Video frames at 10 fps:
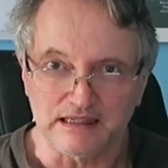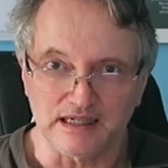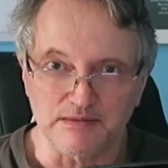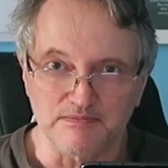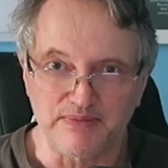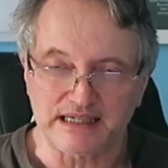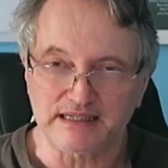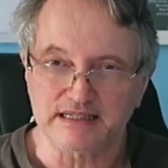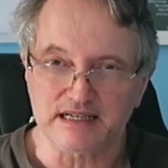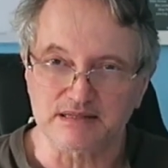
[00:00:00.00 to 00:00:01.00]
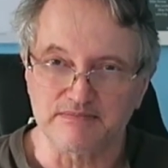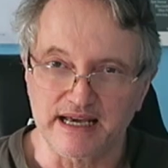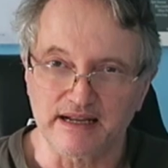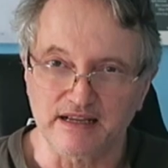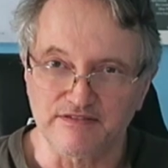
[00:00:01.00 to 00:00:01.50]
but it doesn't
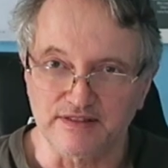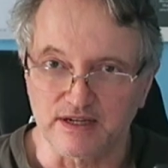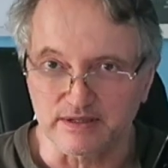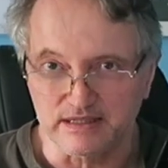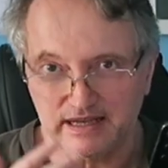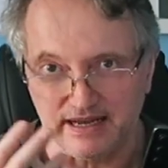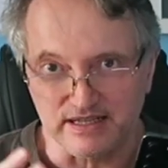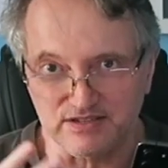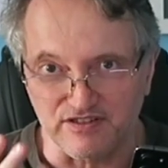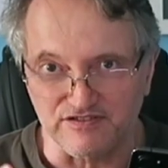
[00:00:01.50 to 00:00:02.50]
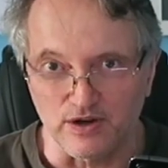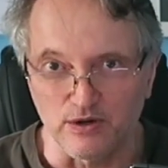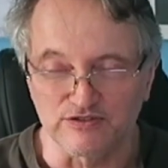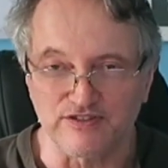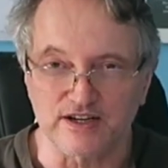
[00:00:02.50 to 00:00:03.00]
matter. Even though it caters for
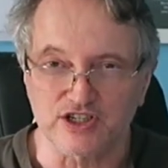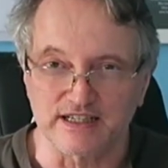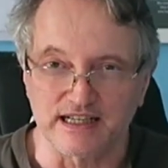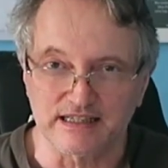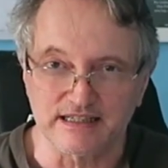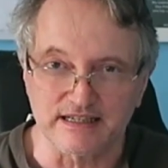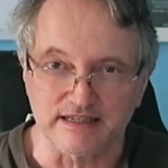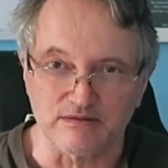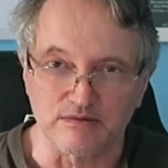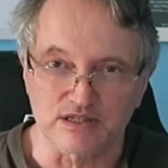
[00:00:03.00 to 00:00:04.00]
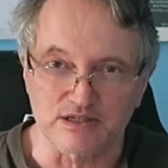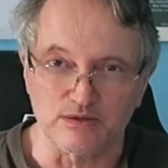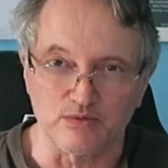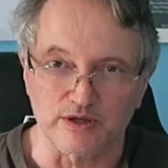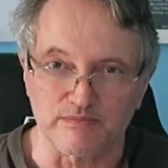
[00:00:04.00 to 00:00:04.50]
Fold functionality, it will
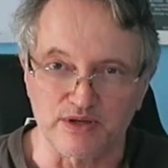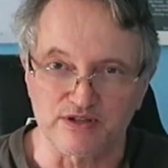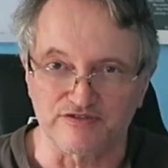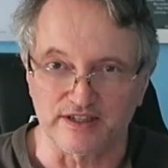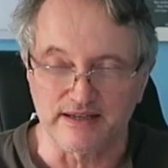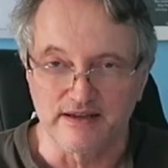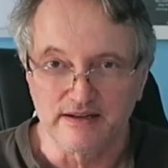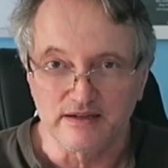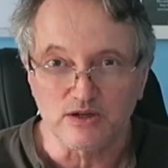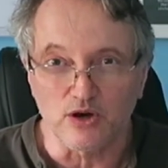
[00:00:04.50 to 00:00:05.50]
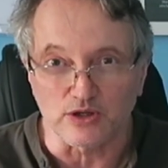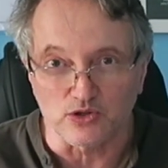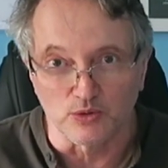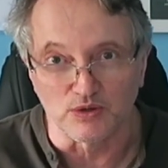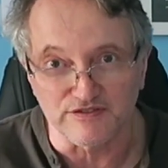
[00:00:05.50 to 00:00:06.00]
still work beautifully on
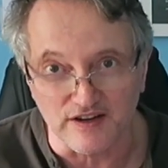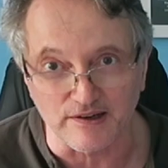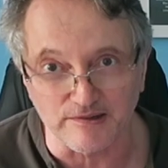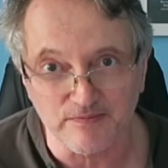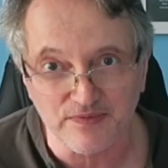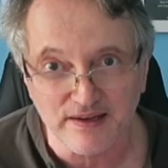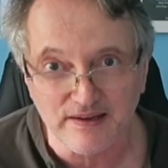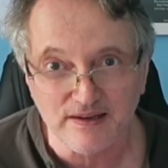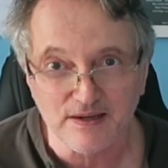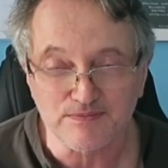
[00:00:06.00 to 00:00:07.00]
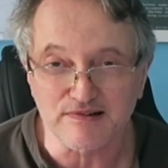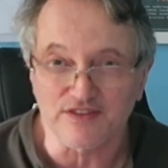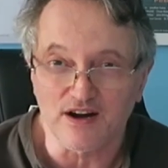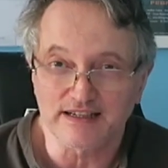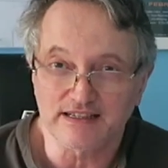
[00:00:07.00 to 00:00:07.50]
a normal phone,
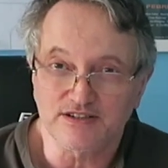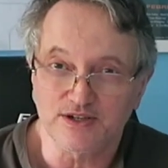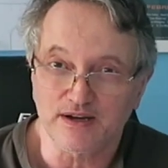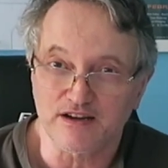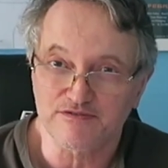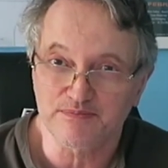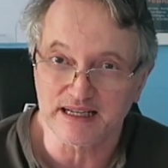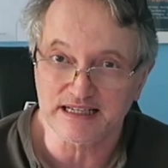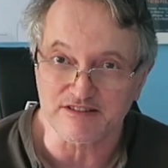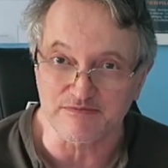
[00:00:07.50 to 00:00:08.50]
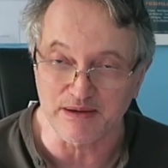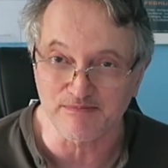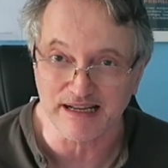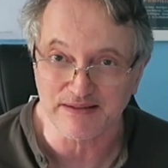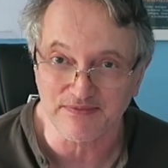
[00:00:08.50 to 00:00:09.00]
provided you have plenty of
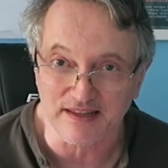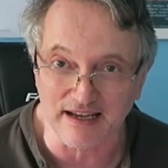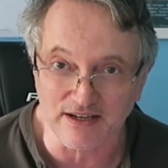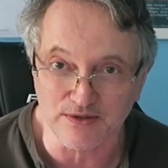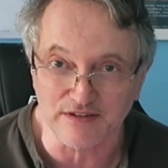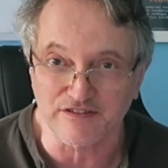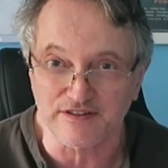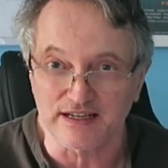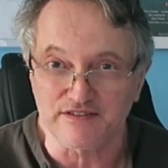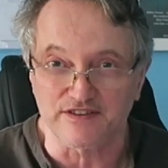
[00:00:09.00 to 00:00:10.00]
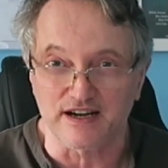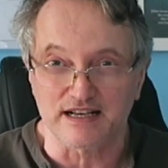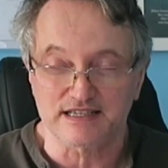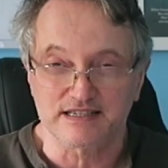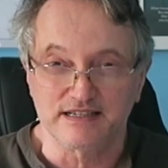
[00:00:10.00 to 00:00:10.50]
memory and you have a fairly
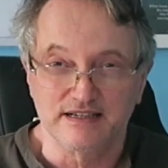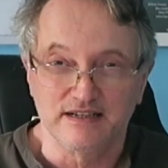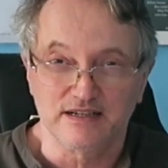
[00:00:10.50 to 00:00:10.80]
fast